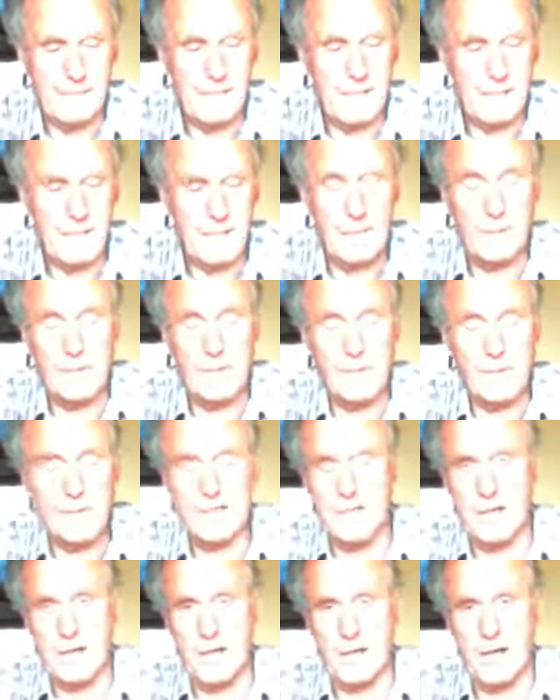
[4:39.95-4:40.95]
We had a couple of
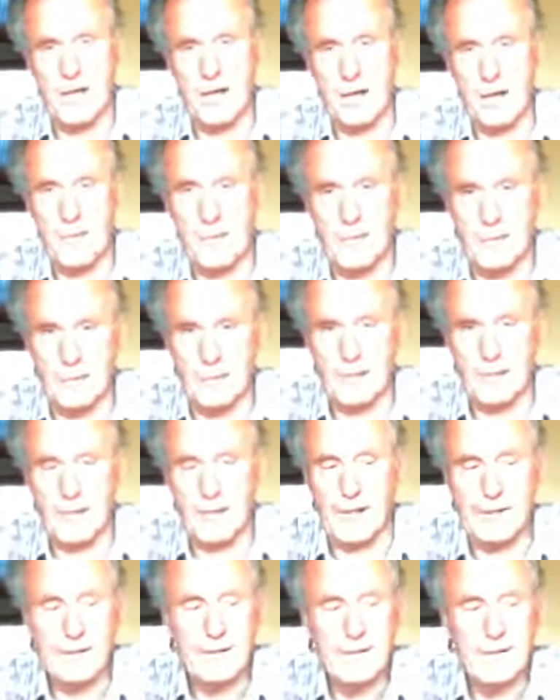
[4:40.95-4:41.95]
changes to the car over the
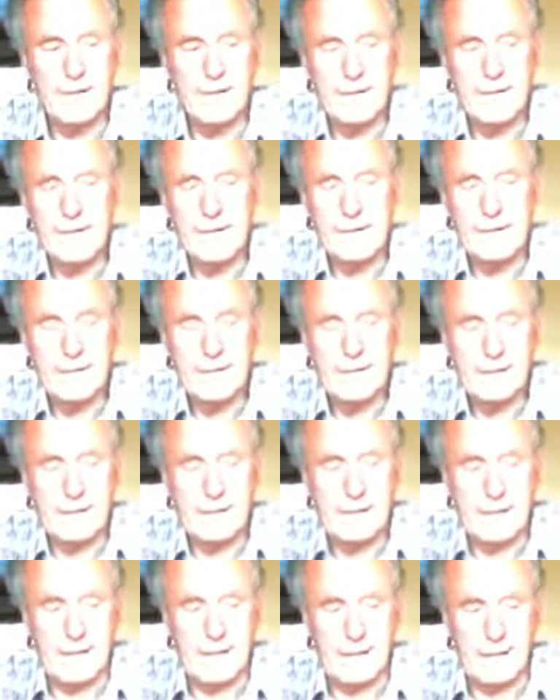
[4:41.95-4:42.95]
winter.
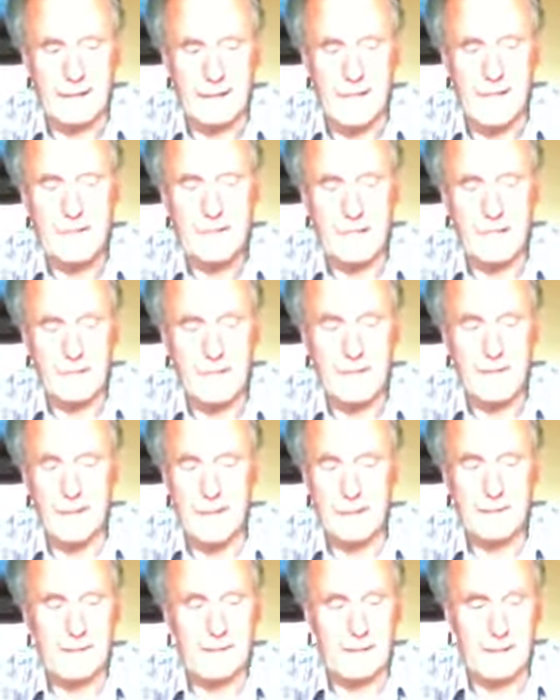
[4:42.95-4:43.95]
Lightened it a wee
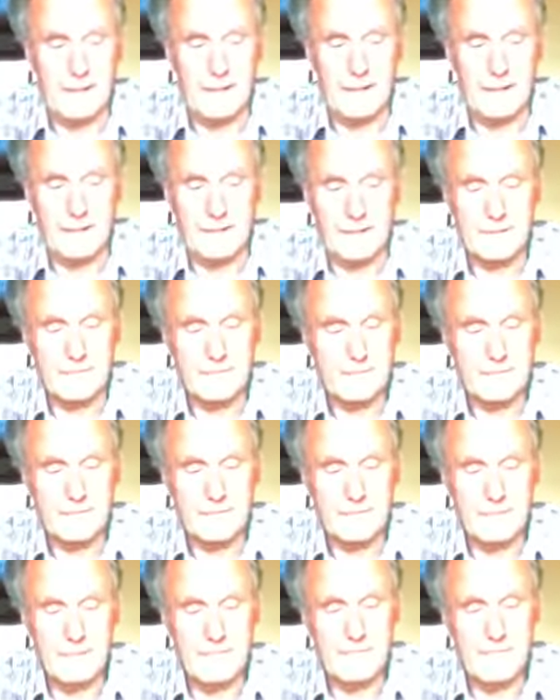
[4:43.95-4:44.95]
bit, and
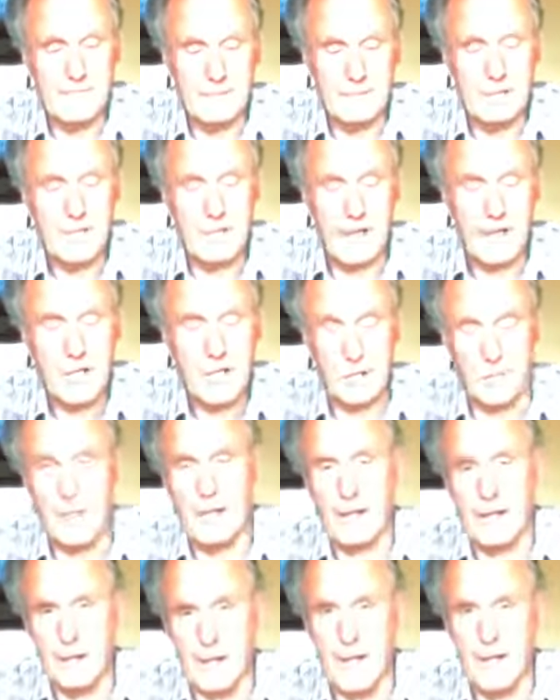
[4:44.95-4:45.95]
the car's
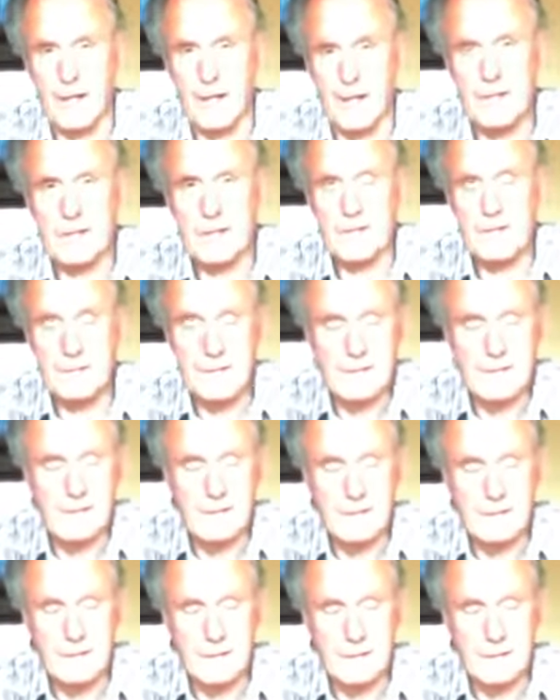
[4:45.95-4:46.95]
quicker now, yes.
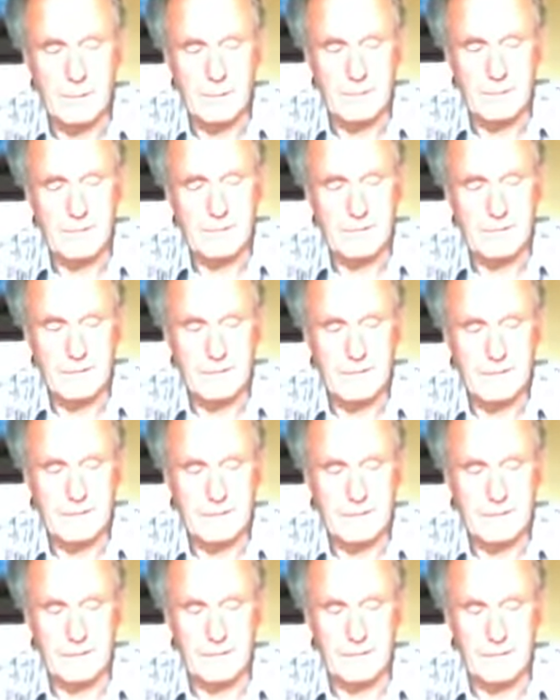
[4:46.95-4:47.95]
But
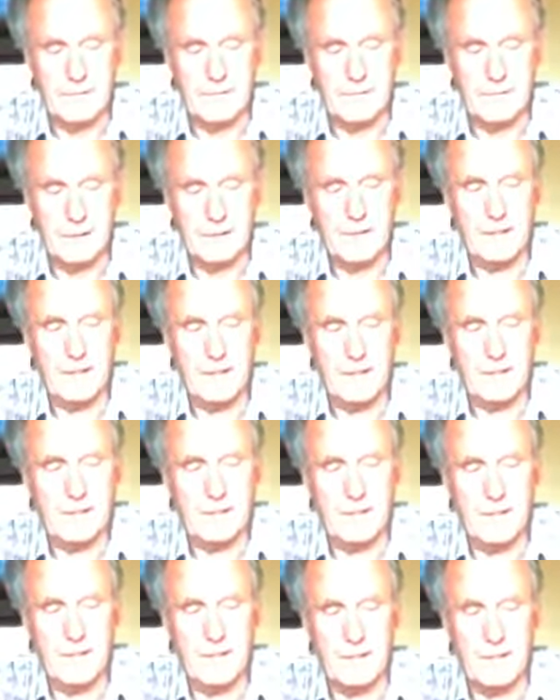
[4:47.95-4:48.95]
unfortunately, the
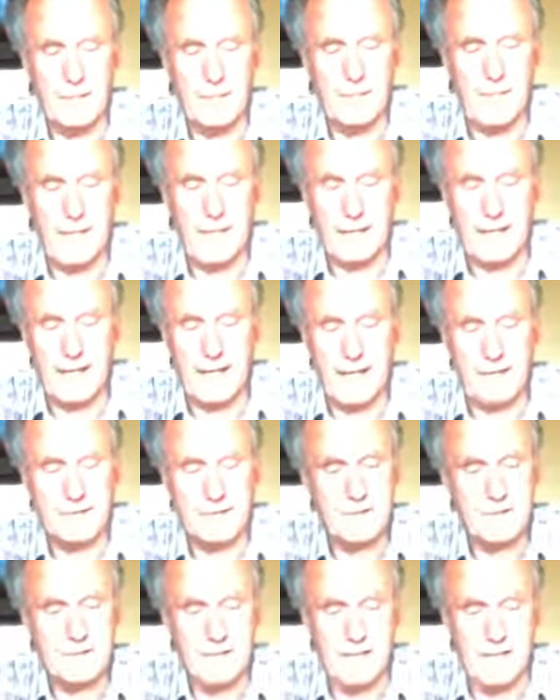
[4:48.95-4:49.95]
opposition in my
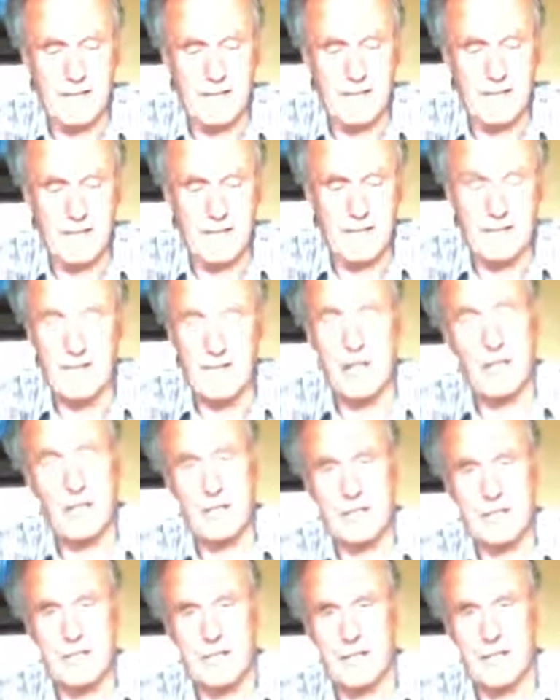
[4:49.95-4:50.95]
class, in the
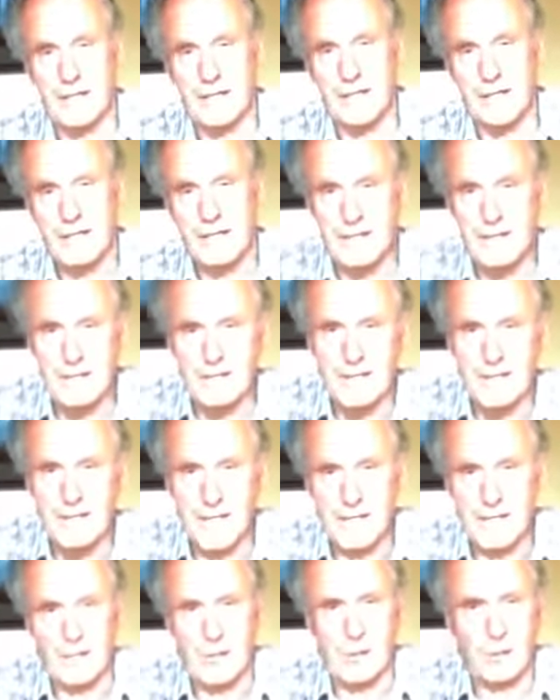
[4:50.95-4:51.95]
Honda Civic,
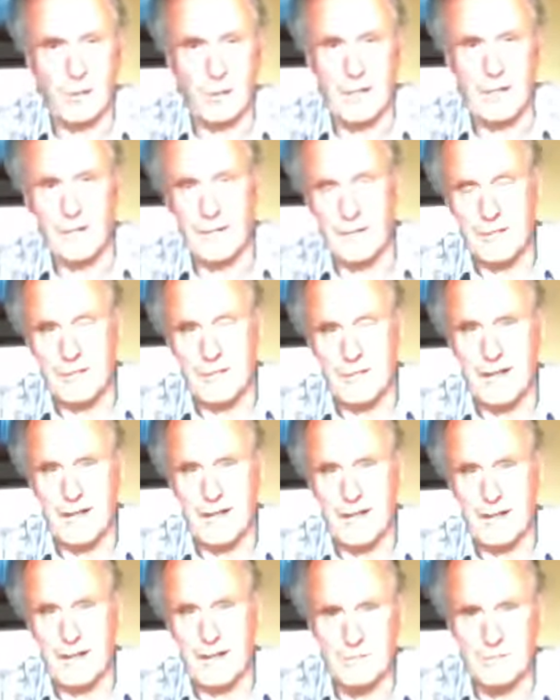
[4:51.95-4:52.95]
has got quicker as
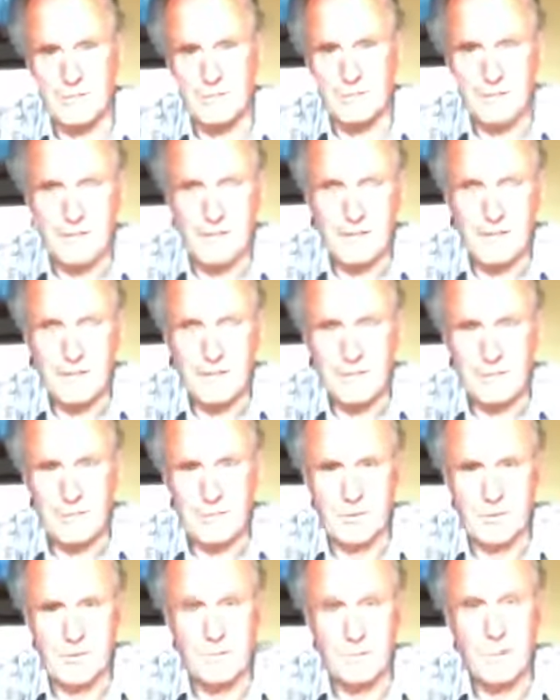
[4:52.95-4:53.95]
well. So
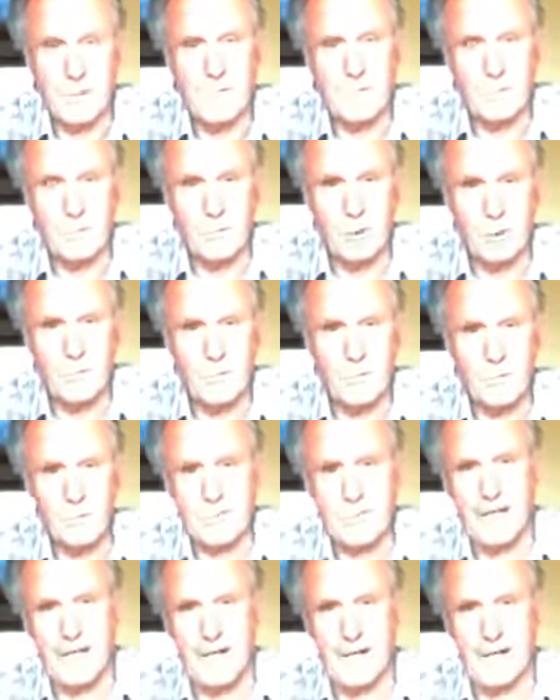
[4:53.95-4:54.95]
we're trying to move the goalposts
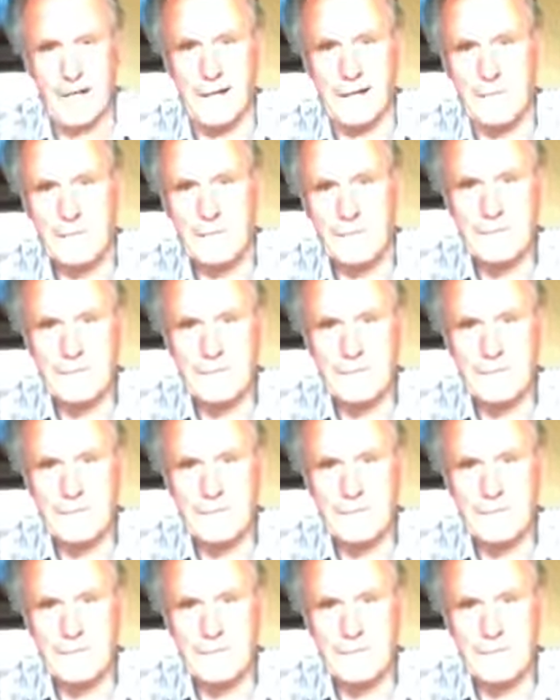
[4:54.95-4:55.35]
together.